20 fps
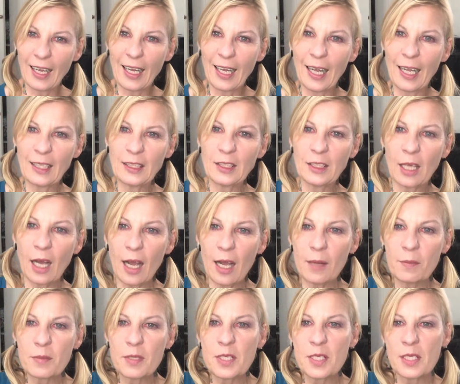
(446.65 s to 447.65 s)
At
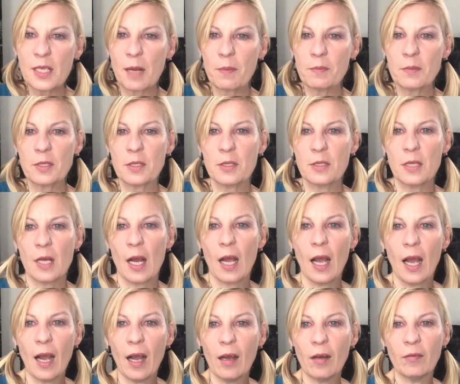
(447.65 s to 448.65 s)
times, I
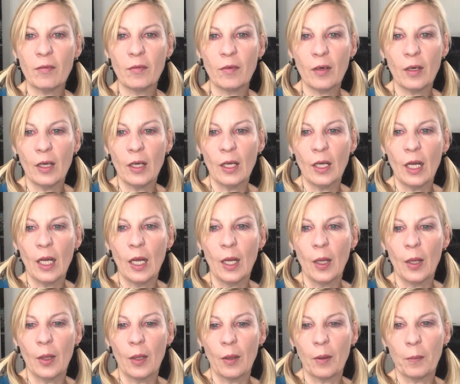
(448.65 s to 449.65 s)
have
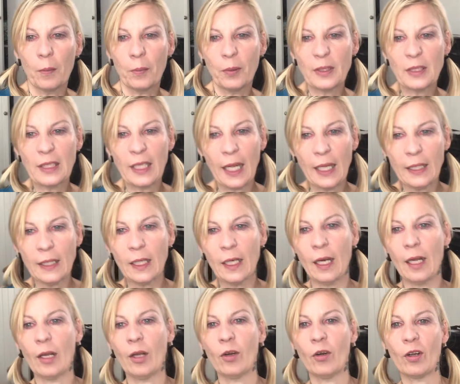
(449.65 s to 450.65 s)
pretended
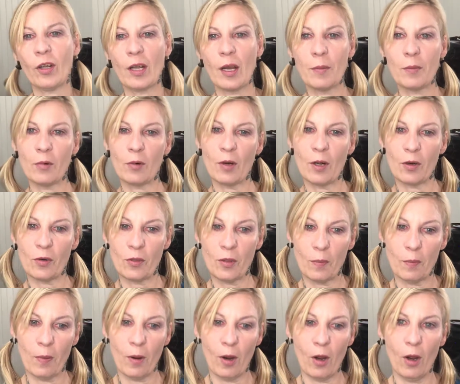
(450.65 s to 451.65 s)
I'm gonna come around the
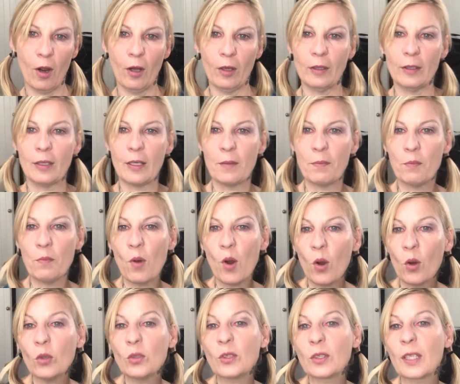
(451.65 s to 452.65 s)
bar, and
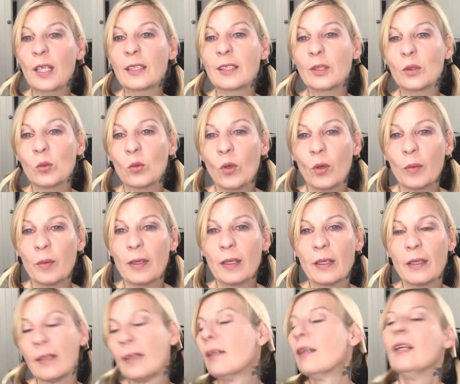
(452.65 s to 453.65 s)
most as a woman,
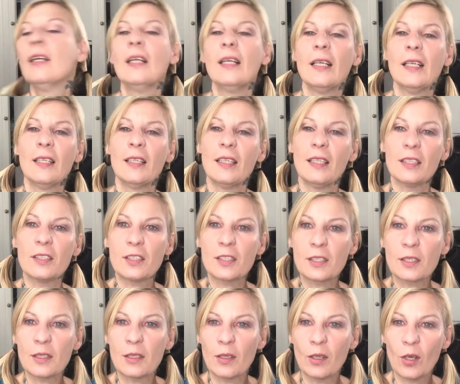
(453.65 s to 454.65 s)

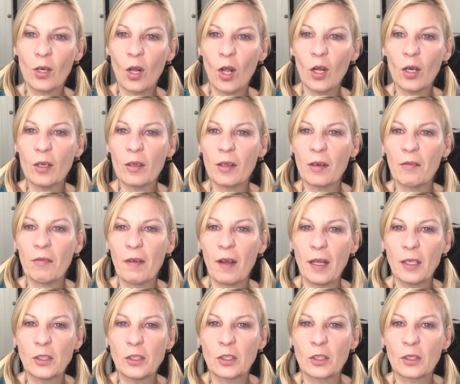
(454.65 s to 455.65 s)
there's a lot of
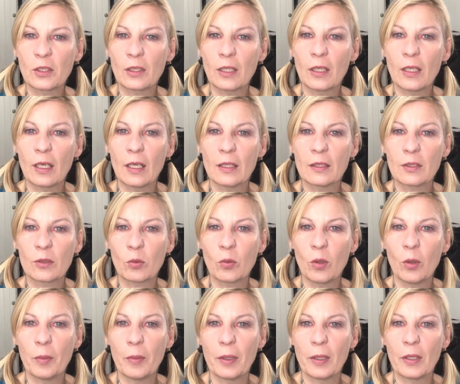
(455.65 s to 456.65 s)
advantages as a
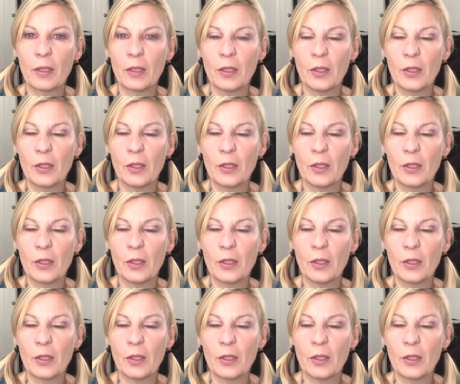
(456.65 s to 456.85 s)
woman,